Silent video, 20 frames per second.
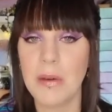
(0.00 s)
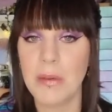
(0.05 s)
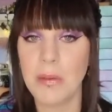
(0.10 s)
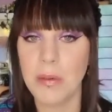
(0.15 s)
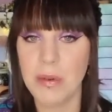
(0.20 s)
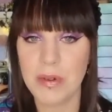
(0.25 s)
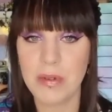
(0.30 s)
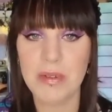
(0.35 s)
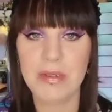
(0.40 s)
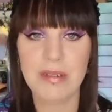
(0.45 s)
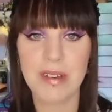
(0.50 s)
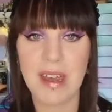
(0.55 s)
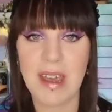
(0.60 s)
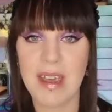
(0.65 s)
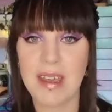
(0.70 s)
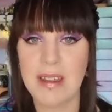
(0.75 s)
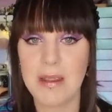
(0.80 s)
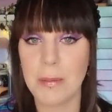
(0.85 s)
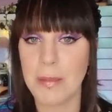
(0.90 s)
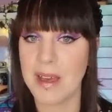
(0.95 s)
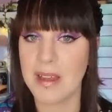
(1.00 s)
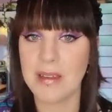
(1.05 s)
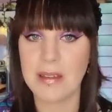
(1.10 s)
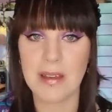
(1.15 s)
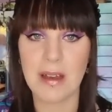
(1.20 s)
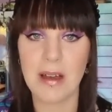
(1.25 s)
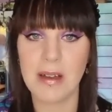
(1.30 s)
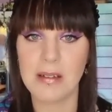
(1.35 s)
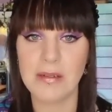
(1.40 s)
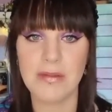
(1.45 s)
will create the best
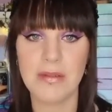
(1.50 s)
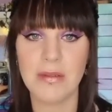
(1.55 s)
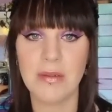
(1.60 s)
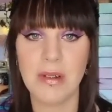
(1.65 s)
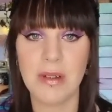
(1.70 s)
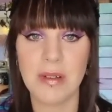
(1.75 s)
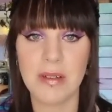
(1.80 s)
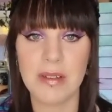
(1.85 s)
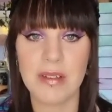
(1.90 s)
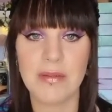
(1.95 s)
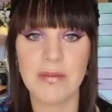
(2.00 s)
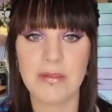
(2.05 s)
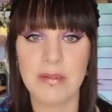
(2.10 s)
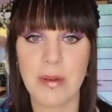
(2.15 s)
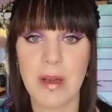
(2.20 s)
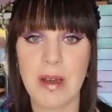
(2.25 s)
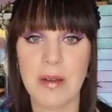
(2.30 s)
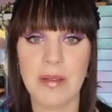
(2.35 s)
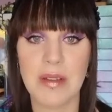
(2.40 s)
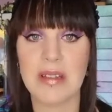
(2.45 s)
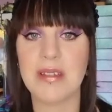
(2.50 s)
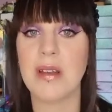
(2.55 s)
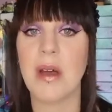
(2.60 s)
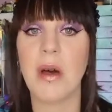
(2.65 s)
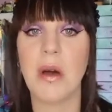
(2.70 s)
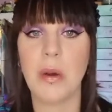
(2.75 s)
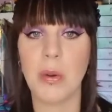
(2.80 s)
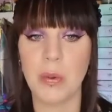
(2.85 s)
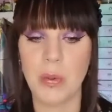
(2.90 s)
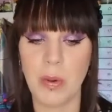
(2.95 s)
colourful looks throughout this
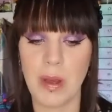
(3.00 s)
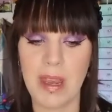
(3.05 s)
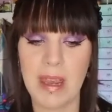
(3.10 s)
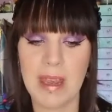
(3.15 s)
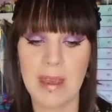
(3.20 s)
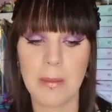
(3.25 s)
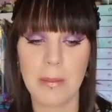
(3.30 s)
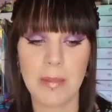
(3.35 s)
whole week.